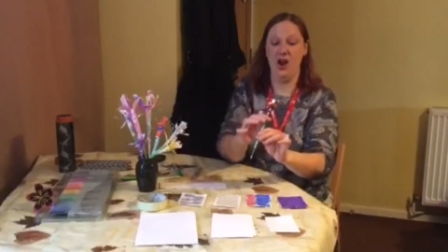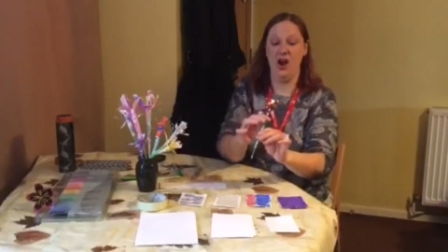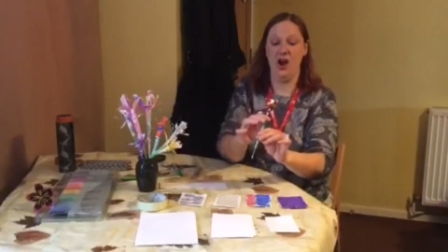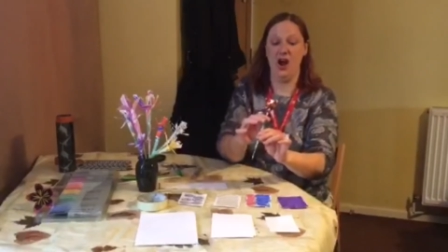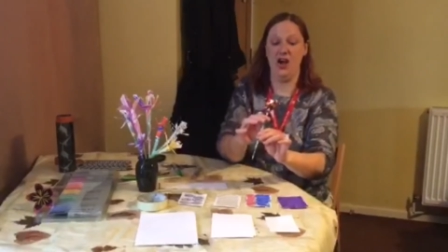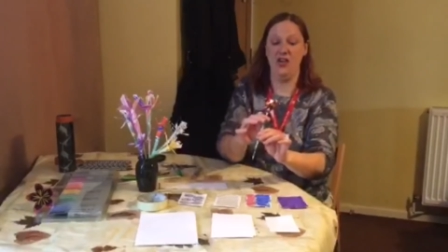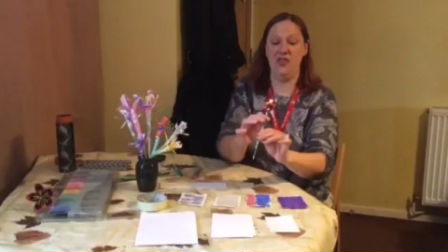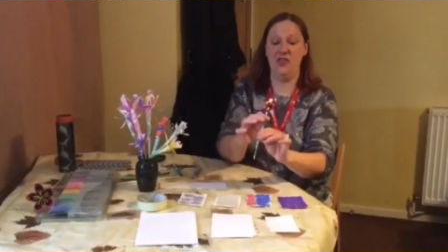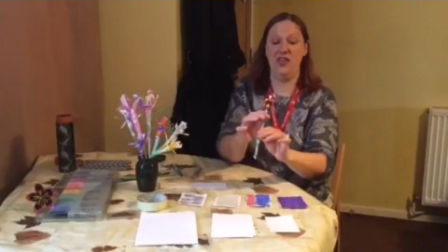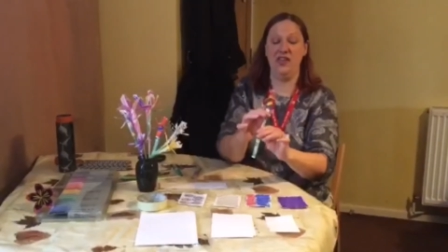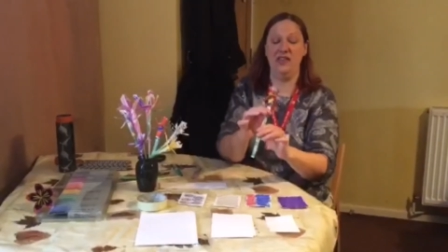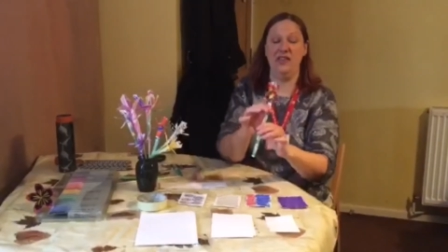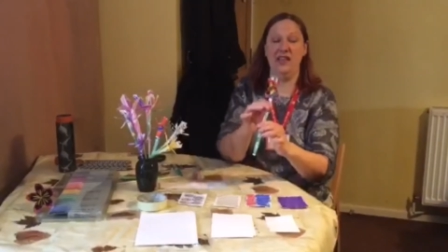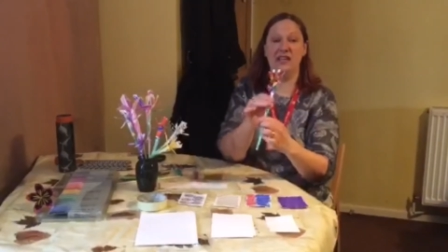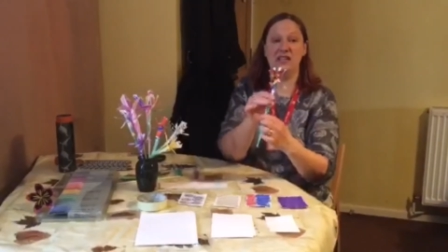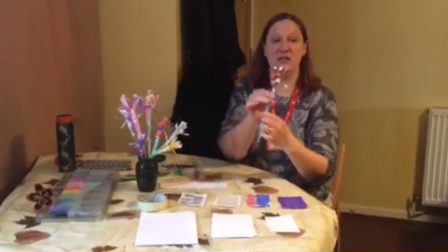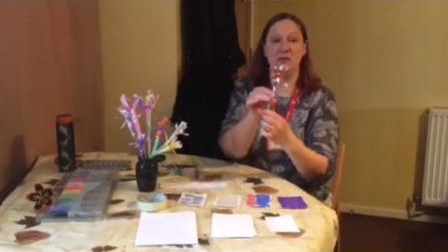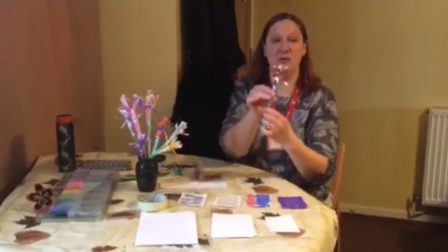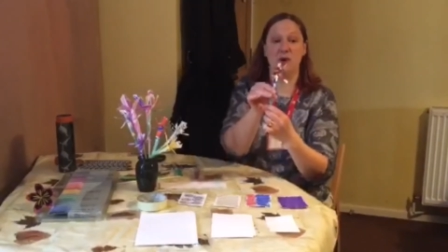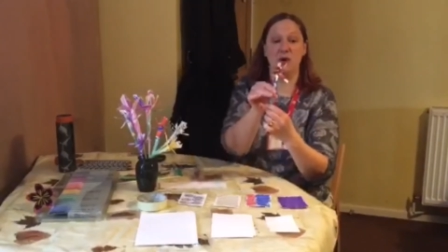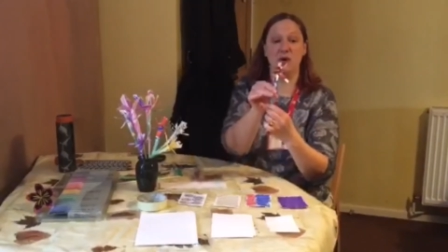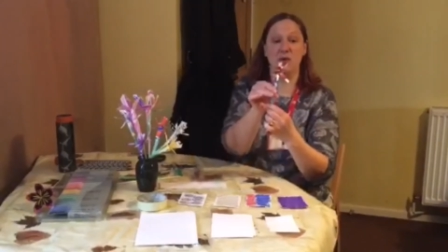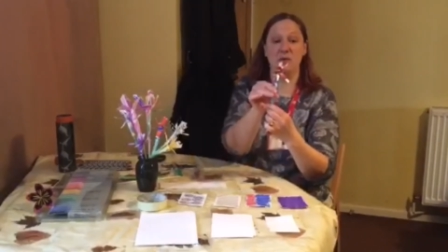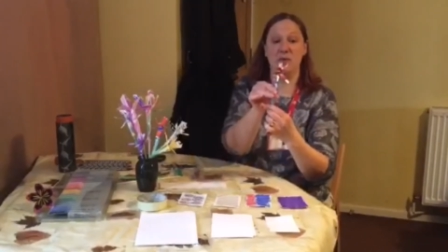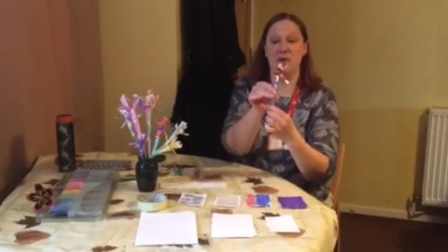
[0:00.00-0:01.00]
I think that's
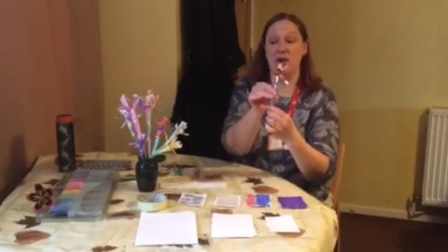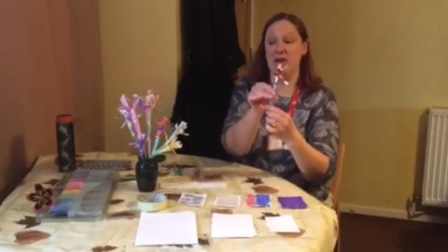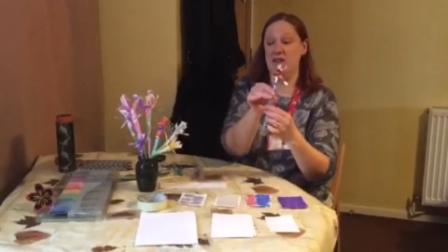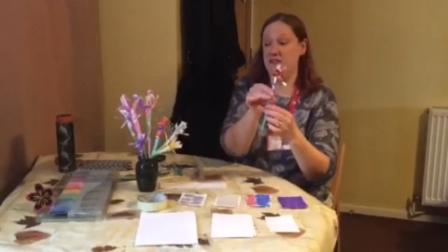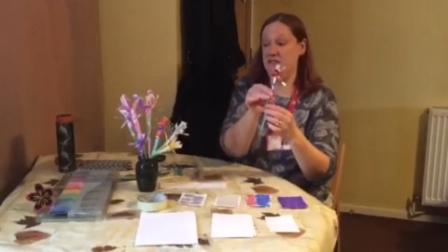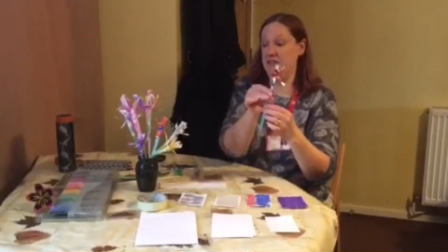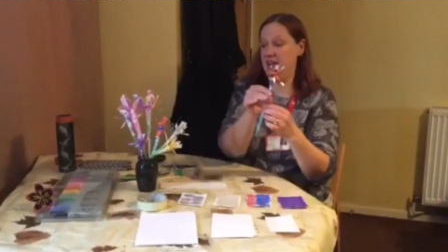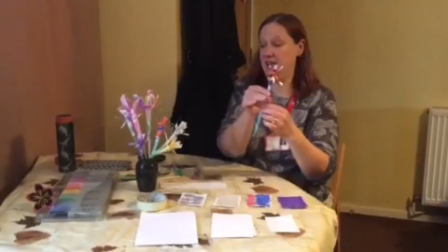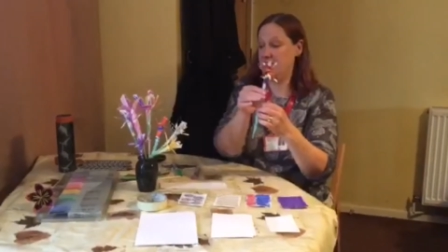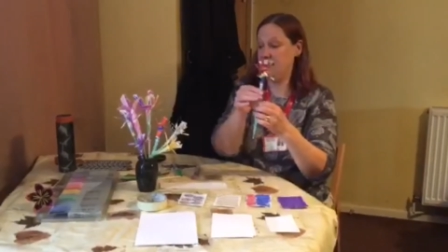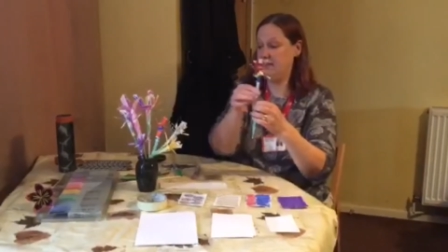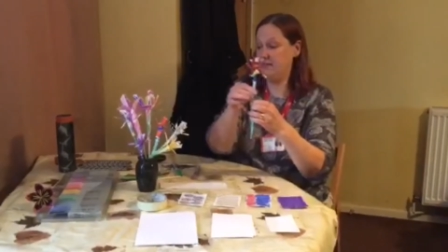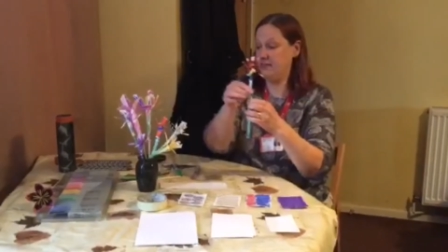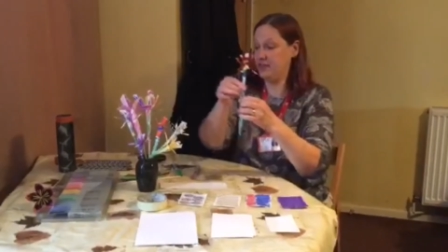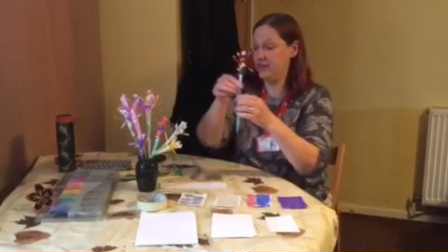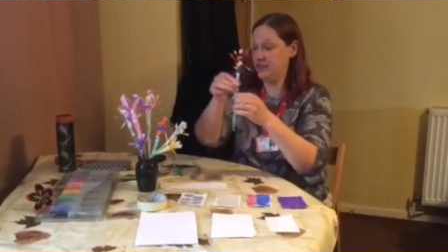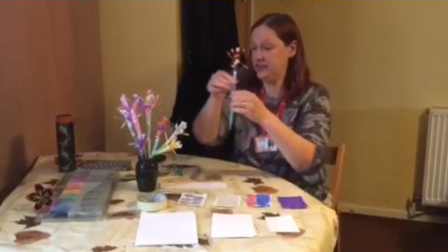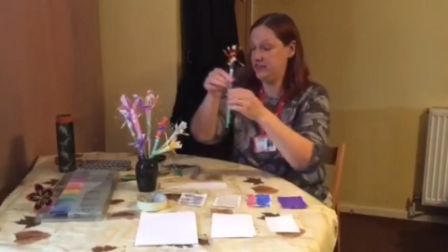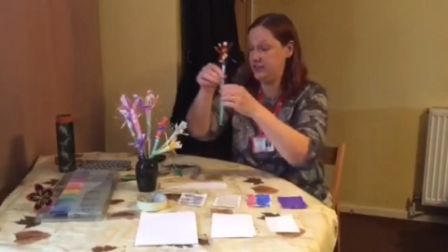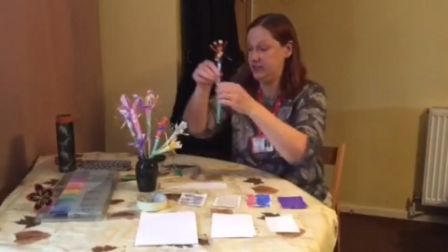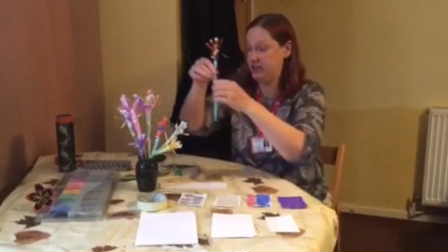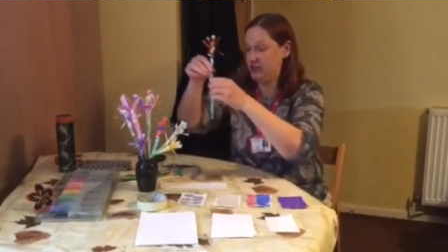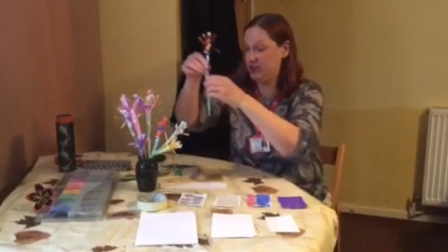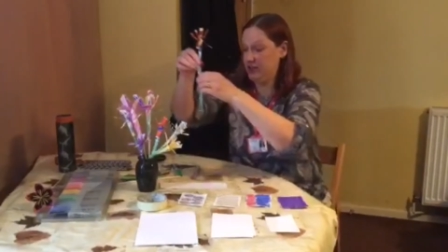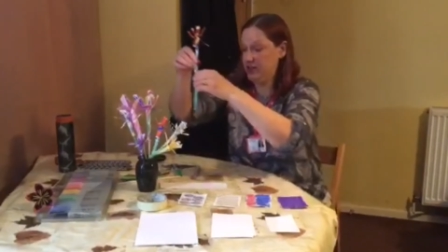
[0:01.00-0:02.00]
one of my
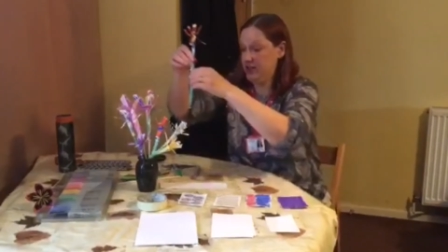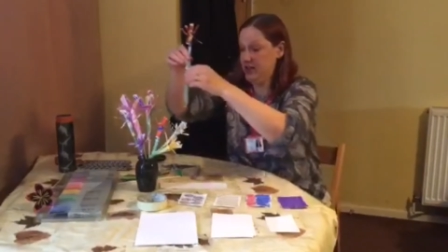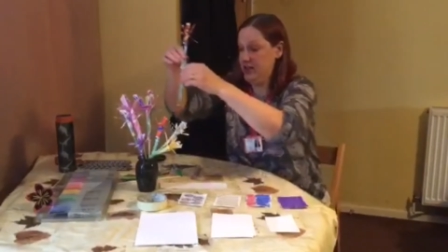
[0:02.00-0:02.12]
favourites.